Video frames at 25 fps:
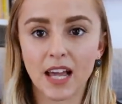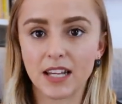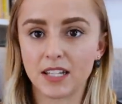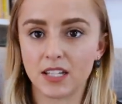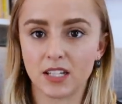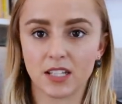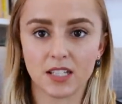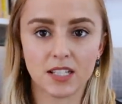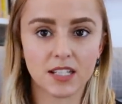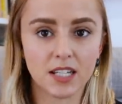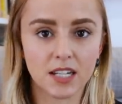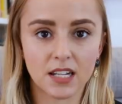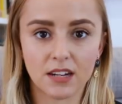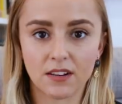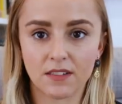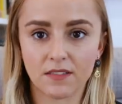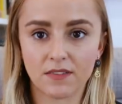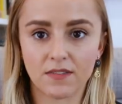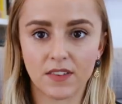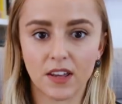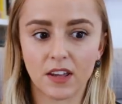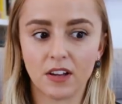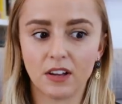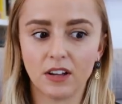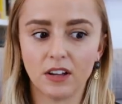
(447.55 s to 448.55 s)
I just didn't
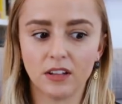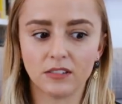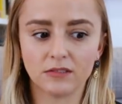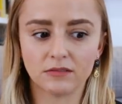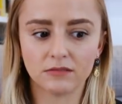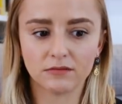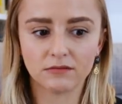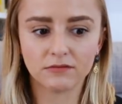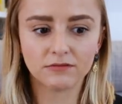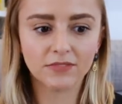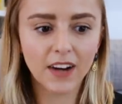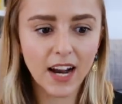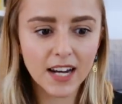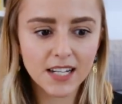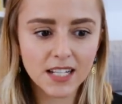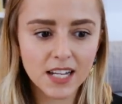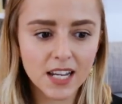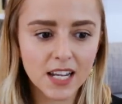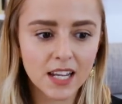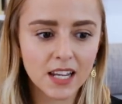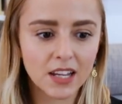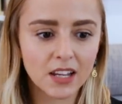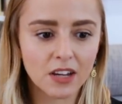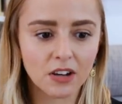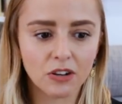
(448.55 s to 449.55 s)
feel
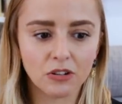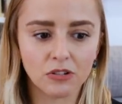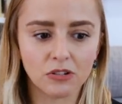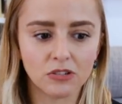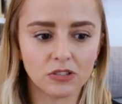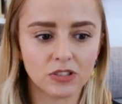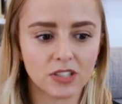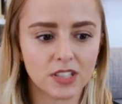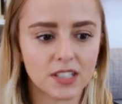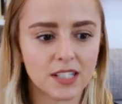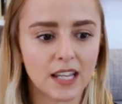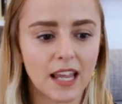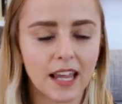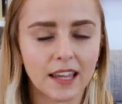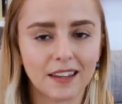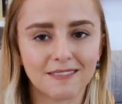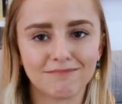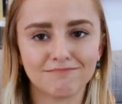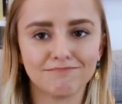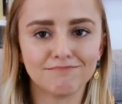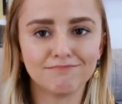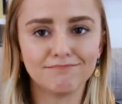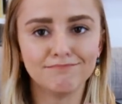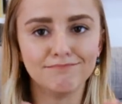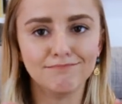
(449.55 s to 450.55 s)
ready or just like
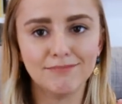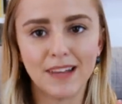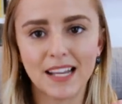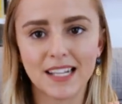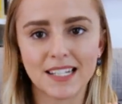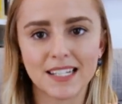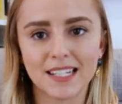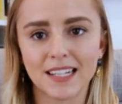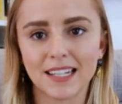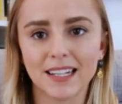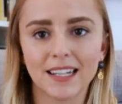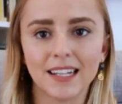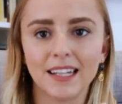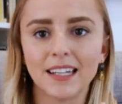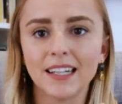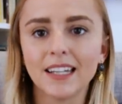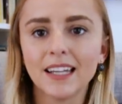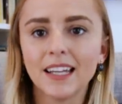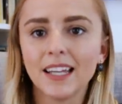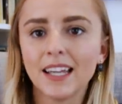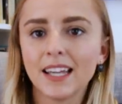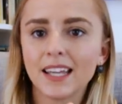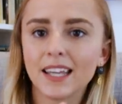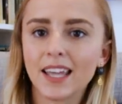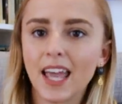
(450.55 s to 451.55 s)
mentally
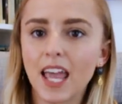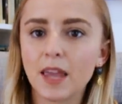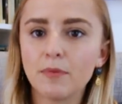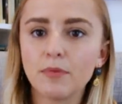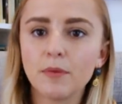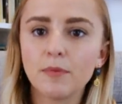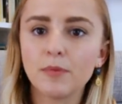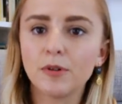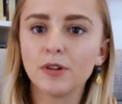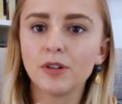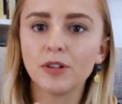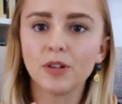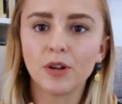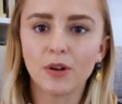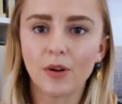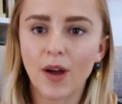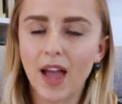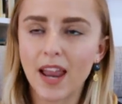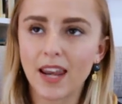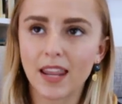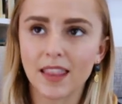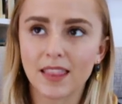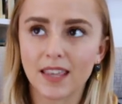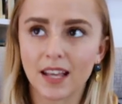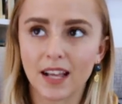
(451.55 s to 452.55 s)
capable or
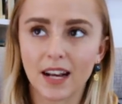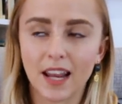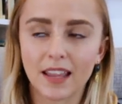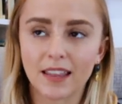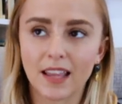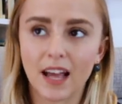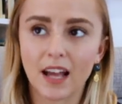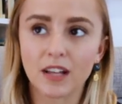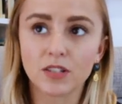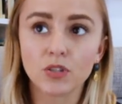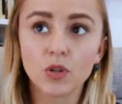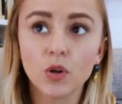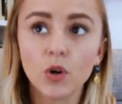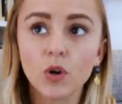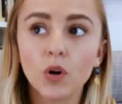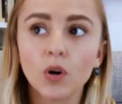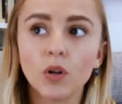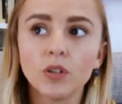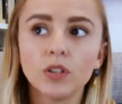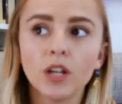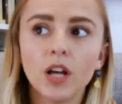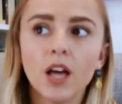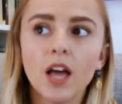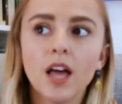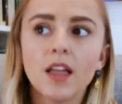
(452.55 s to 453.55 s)
anything like that at
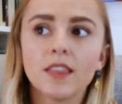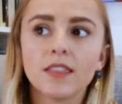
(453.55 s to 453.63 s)
all.